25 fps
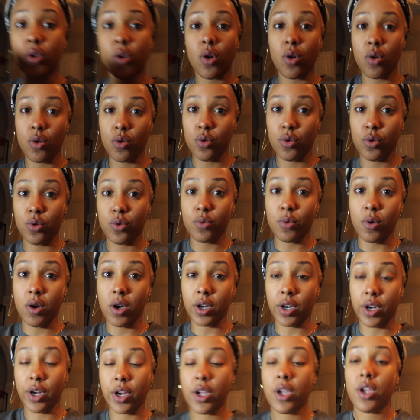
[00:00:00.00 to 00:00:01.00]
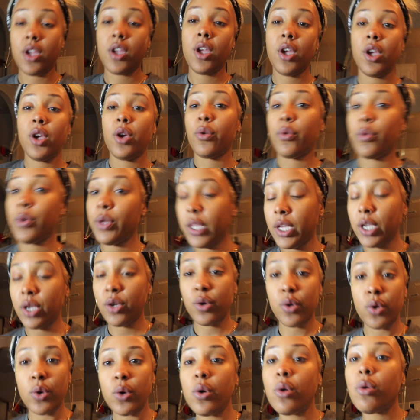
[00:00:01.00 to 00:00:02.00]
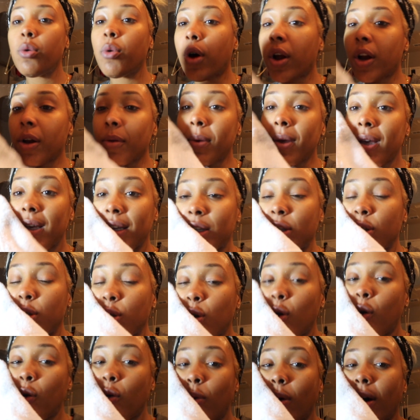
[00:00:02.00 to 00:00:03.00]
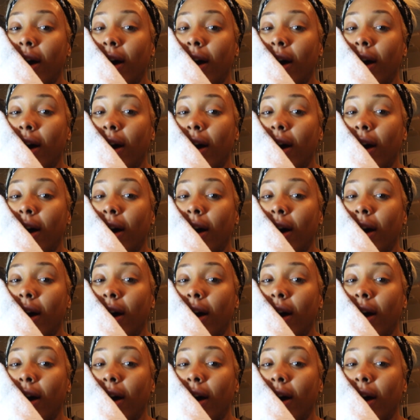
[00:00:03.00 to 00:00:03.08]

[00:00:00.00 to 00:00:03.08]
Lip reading: cold water, really cool water, because cool